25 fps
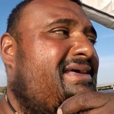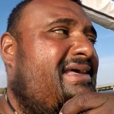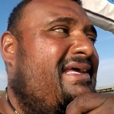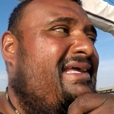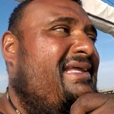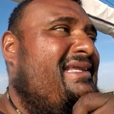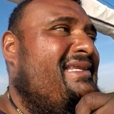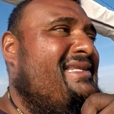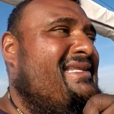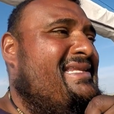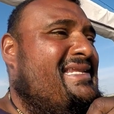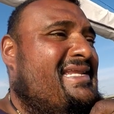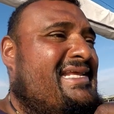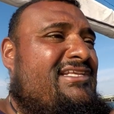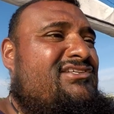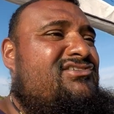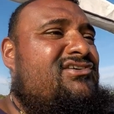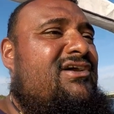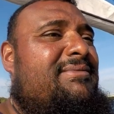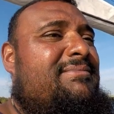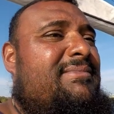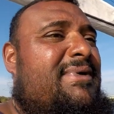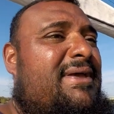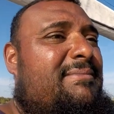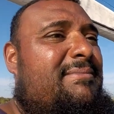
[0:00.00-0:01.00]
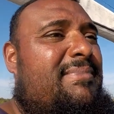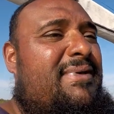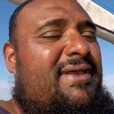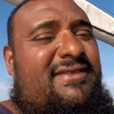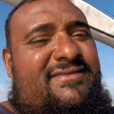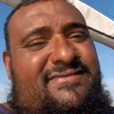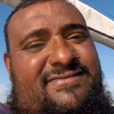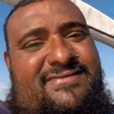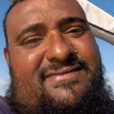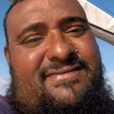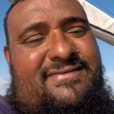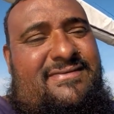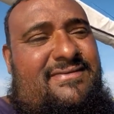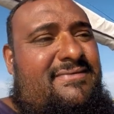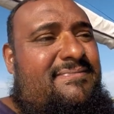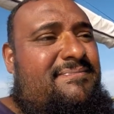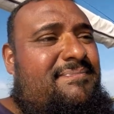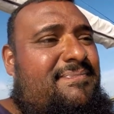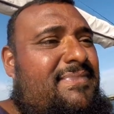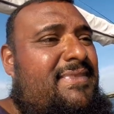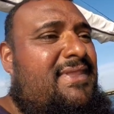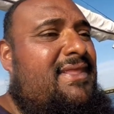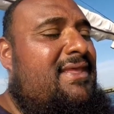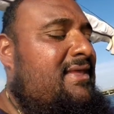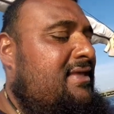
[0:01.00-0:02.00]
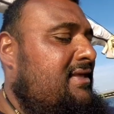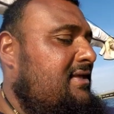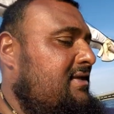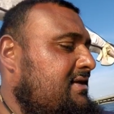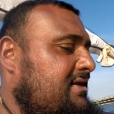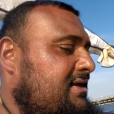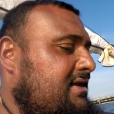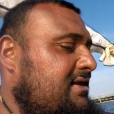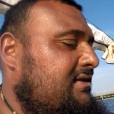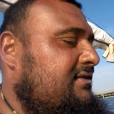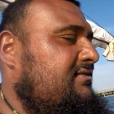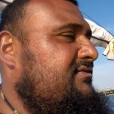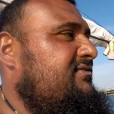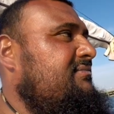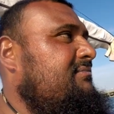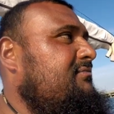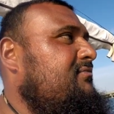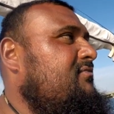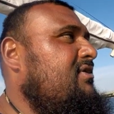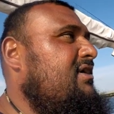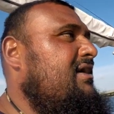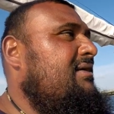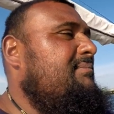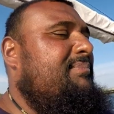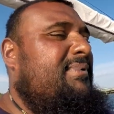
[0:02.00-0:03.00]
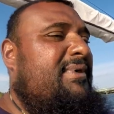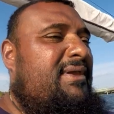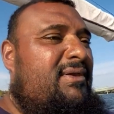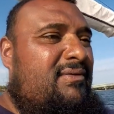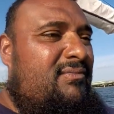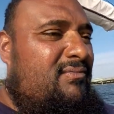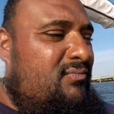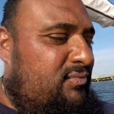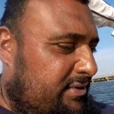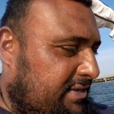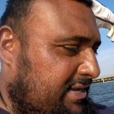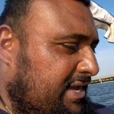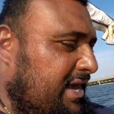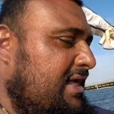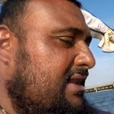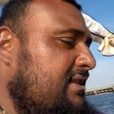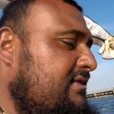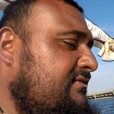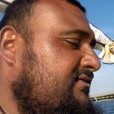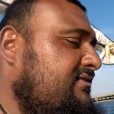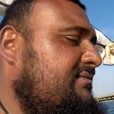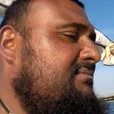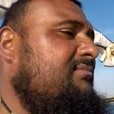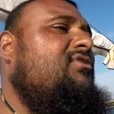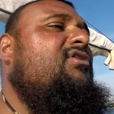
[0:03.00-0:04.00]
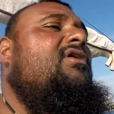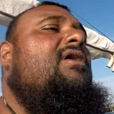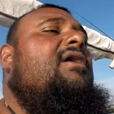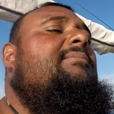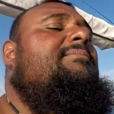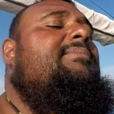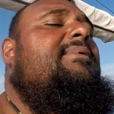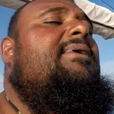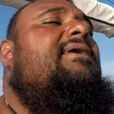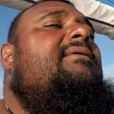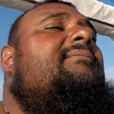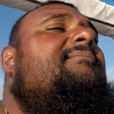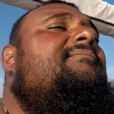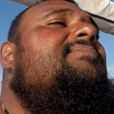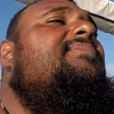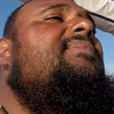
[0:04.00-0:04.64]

I, I tried my best to get on some crappie. We got on some crappie.